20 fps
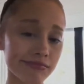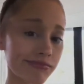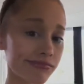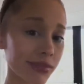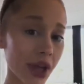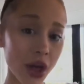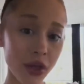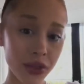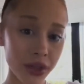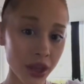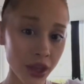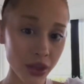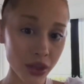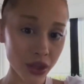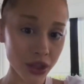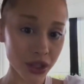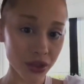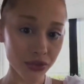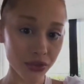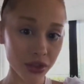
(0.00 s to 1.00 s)
Healthy can
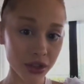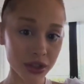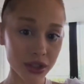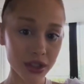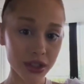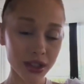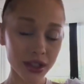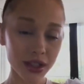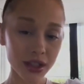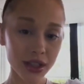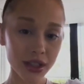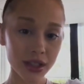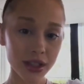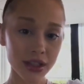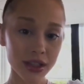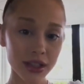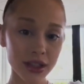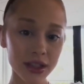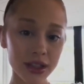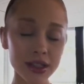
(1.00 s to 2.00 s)
look different.
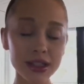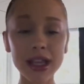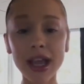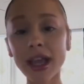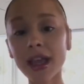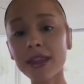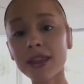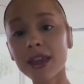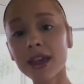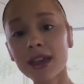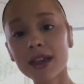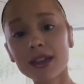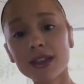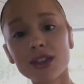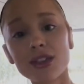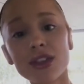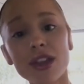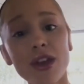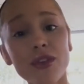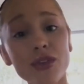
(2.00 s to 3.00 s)
The second thing is
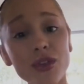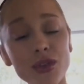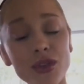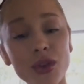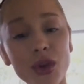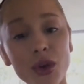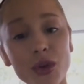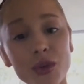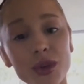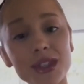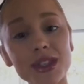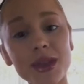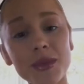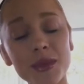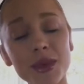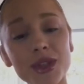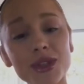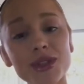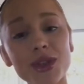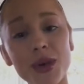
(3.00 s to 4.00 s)
you never know what
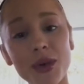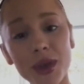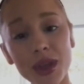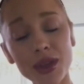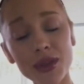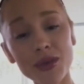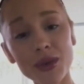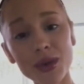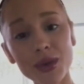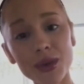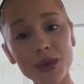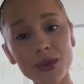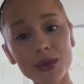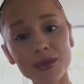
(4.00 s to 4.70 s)
someone is going through.